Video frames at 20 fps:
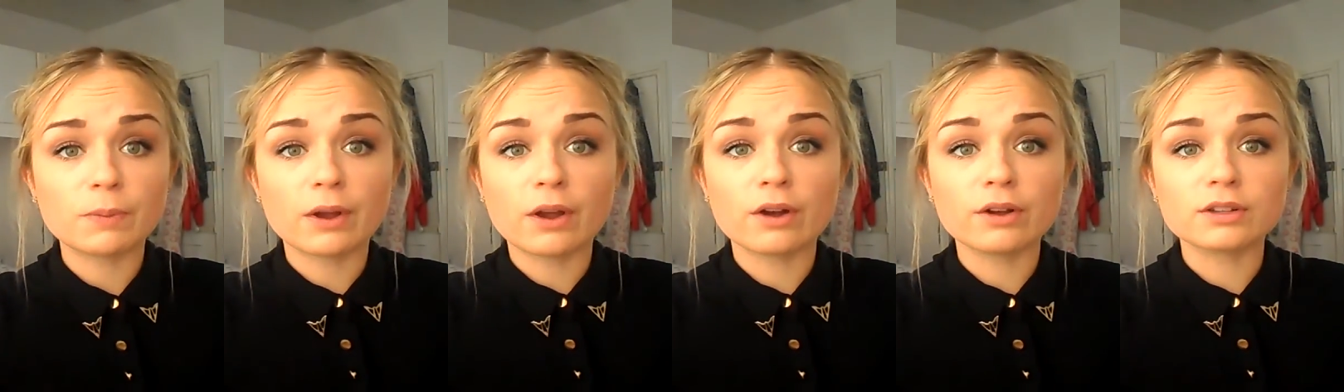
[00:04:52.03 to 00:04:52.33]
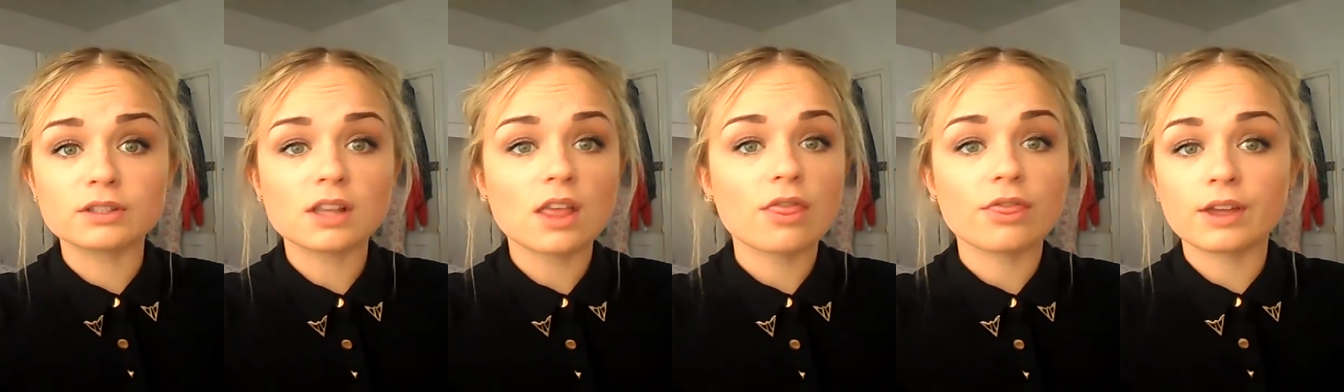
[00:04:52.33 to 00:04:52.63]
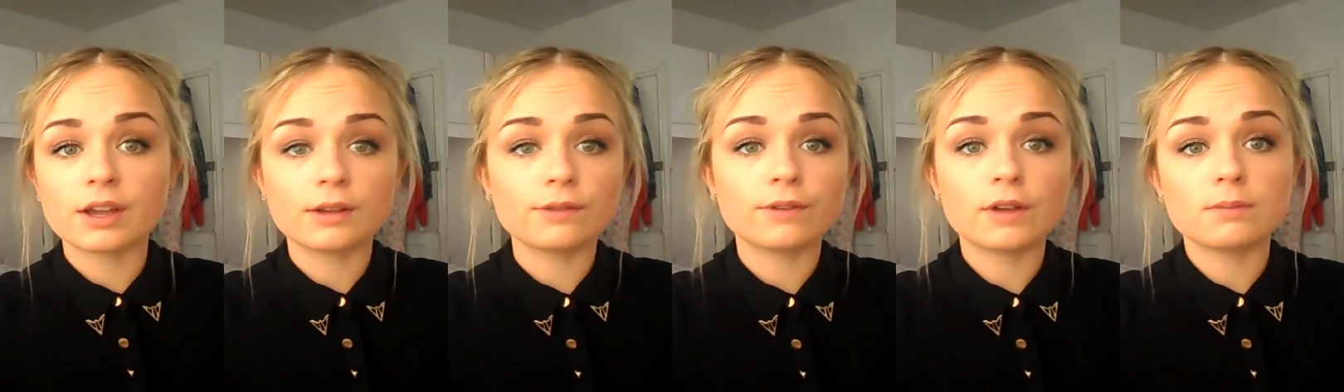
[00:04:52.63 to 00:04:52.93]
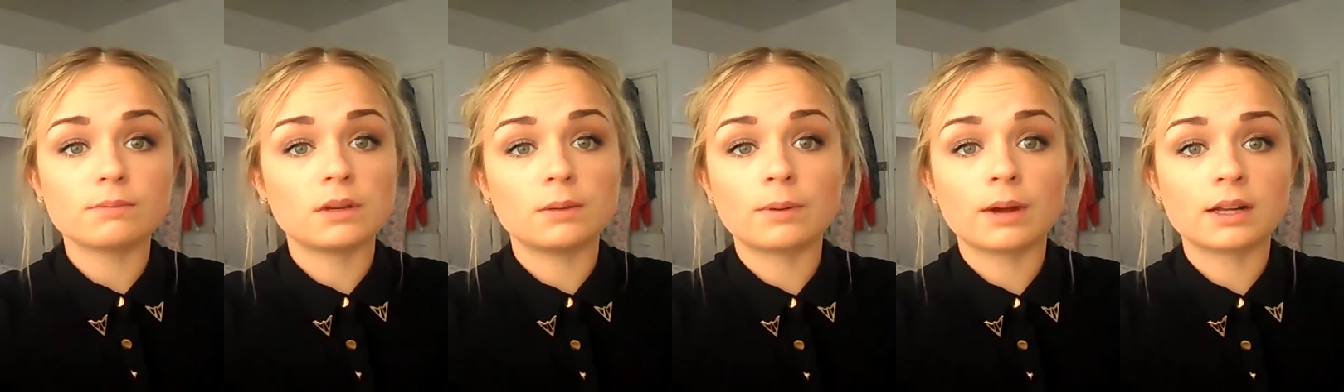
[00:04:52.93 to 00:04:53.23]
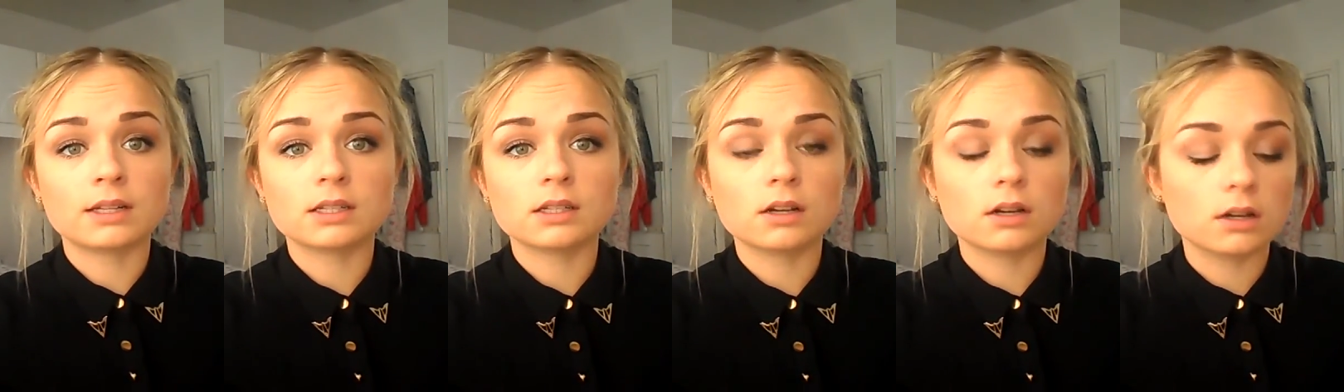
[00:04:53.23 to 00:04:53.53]
just because they fit me
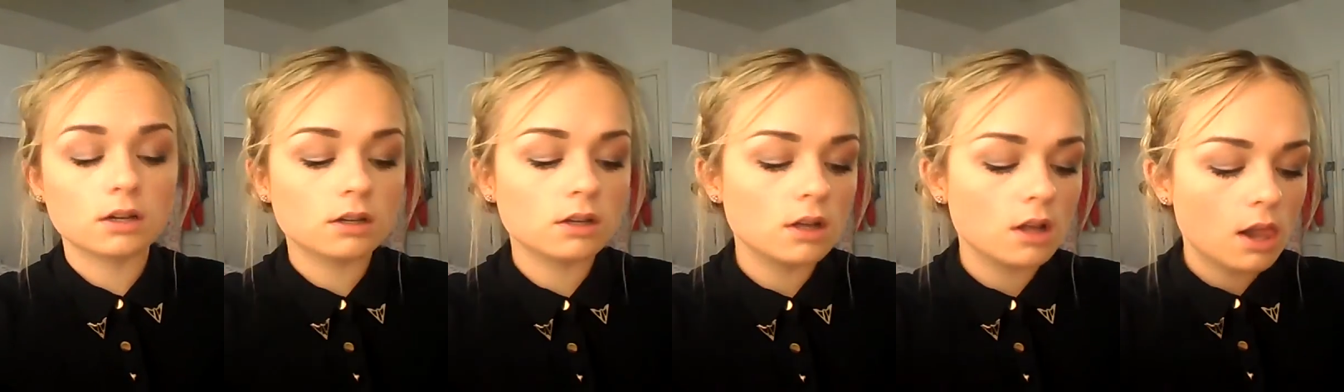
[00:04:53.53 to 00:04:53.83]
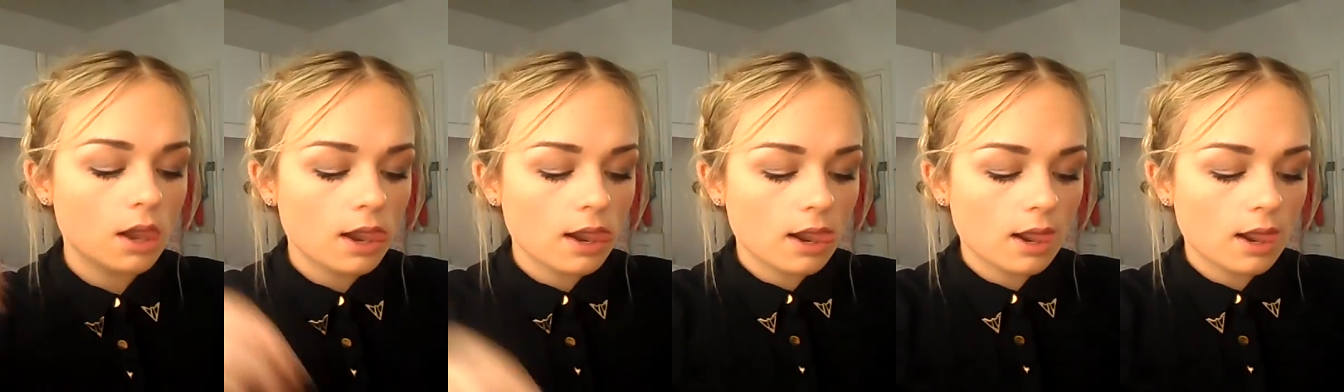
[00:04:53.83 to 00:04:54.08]
better.